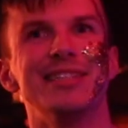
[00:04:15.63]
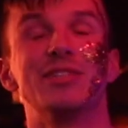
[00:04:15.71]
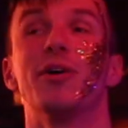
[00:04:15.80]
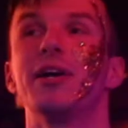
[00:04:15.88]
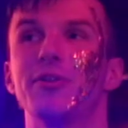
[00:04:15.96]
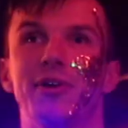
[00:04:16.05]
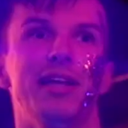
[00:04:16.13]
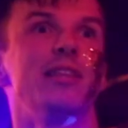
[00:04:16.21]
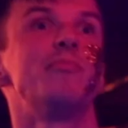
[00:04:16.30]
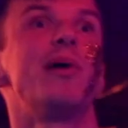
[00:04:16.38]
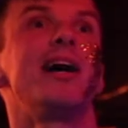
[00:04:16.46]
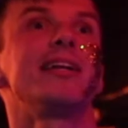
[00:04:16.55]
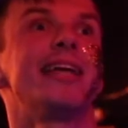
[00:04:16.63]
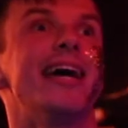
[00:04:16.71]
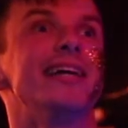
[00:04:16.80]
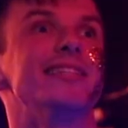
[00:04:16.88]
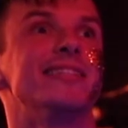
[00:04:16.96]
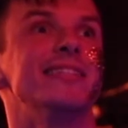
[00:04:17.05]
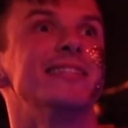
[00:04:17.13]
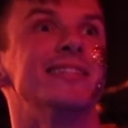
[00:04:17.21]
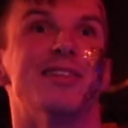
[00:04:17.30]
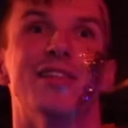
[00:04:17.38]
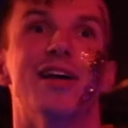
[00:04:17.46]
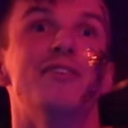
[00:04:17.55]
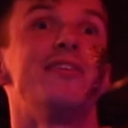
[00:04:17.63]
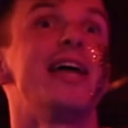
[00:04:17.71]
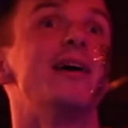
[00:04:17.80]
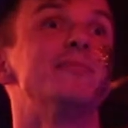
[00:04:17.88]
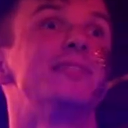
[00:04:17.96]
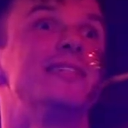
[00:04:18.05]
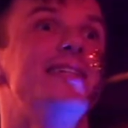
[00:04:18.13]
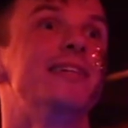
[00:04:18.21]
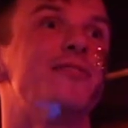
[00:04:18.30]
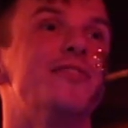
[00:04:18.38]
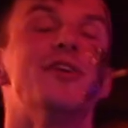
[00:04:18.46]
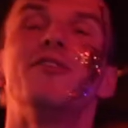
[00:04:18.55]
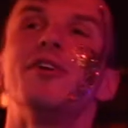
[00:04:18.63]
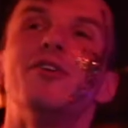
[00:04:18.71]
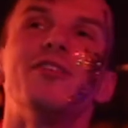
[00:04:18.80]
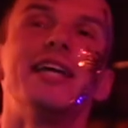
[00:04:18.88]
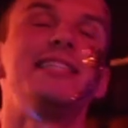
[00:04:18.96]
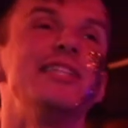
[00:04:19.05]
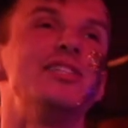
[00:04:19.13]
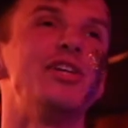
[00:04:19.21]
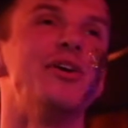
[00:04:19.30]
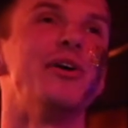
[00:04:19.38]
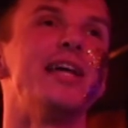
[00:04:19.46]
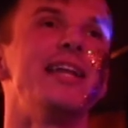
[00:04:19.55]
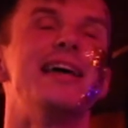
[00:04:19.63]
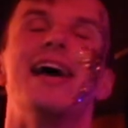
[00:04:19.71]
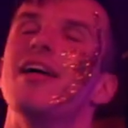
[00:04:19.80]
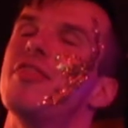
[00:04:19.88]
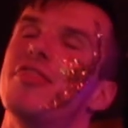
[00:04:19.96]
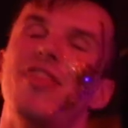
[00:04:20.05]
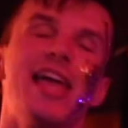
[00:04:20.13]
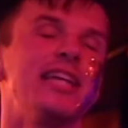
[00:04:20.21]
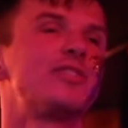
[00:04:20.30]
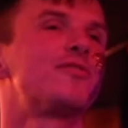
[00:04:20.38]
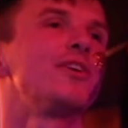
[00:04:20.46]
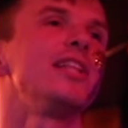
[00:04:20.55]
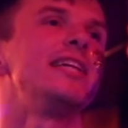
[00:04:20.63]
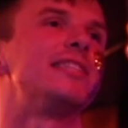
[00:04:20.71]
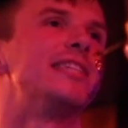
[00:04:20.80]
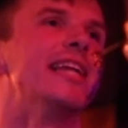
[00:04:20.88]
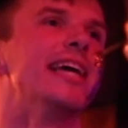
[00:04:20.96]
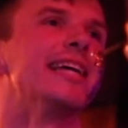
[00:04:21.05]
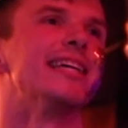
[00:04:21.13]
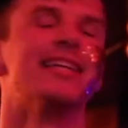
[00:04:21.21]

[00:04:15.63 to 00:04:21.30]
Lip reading: So I created the podcast. Love it. A few of you listen to it. Thanks for listening.